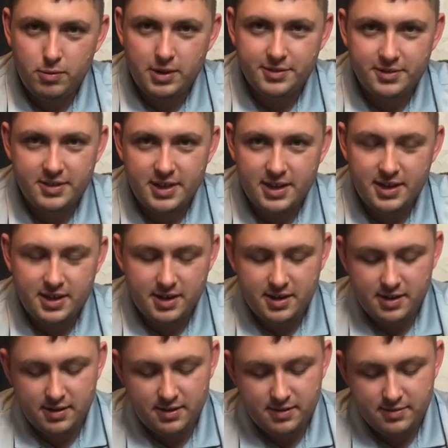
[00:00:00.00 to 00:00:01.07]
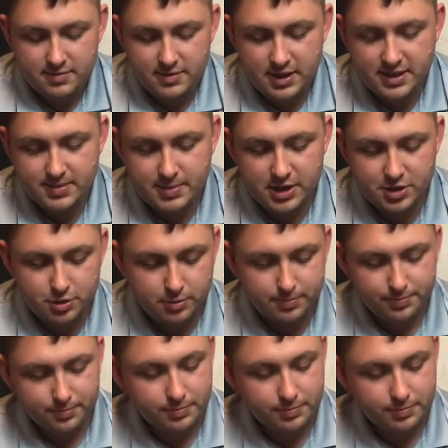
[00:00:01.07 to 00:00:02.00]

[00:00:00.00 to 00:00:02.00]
ones that are special.